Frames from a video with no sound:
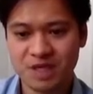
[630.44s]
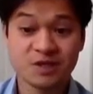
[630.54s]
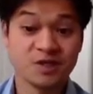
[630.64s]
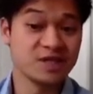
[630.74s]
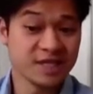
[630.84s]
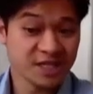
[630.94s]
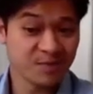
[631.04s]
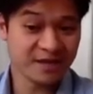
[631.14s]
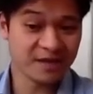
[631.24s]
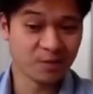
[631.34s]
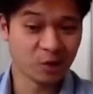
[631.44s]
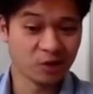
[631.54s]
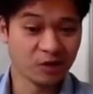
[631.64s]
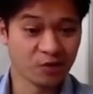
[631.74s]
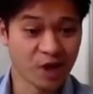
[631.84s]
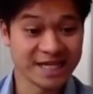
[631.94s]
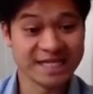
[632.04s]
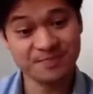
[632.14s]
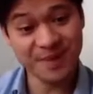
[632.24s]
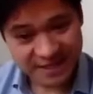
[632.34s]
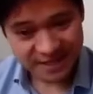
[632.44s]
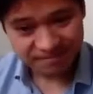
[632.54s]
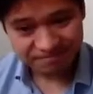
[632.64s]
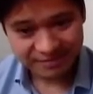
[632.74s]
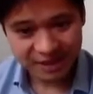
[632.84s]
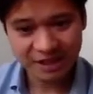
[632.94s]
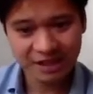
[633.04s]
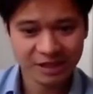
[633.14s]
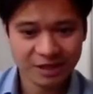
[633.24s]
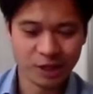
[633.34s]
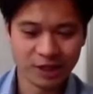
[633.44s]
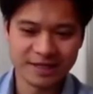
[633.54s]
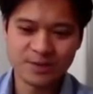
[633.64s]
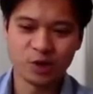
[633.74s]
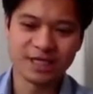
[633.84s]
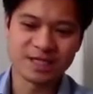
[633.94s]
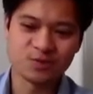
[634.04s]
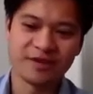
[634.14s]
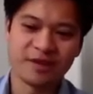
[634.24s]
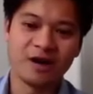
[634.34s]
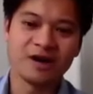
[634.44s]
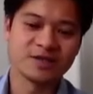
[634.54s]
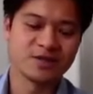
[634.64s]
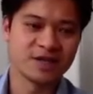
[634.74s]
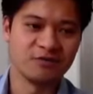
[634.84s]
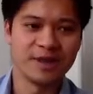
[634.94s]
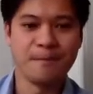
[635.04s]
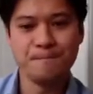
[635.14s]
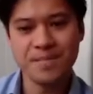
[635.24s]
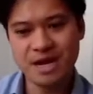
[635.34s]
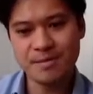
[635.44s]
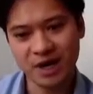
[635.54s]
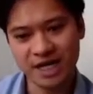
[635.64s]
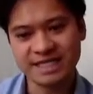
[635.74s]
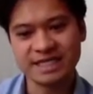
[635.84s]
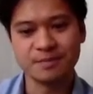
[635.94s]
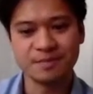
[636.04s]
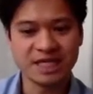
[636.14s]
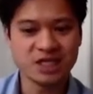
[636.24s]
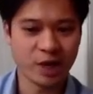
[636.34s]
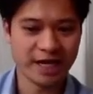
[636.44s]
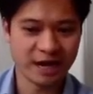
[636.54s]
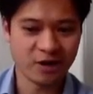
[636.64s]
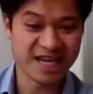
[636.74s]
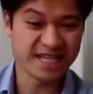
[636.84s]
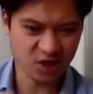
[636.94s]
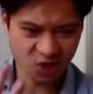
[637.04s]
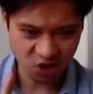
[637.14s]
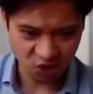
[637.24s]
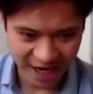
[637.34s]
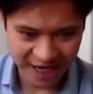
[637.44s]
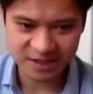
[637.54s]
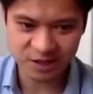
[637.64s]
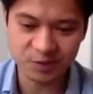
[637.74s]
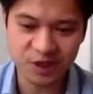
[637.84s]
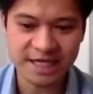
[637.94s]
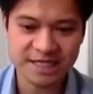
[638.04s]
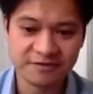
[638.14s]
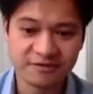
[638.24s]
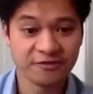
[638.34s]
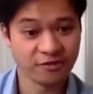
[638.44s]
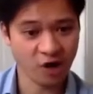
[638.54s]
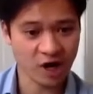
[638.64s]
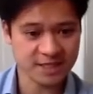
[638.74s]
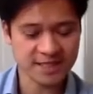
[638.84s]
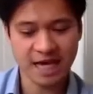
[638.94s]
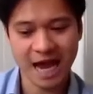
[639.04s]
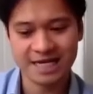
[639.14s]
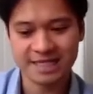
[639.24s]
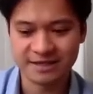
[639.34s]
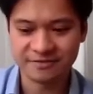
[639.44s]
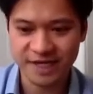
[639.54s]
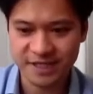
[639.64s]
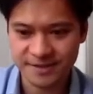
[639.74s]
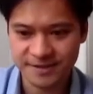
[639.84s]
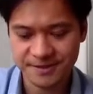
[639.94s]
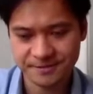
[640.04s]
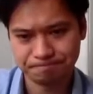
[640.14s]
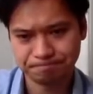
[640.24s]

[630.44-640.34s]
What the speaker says: So does this mean that the model on the right is better? Well, at this point, it's worth asking yourself whether minimizing mean squared error is the correct objective for us as investors.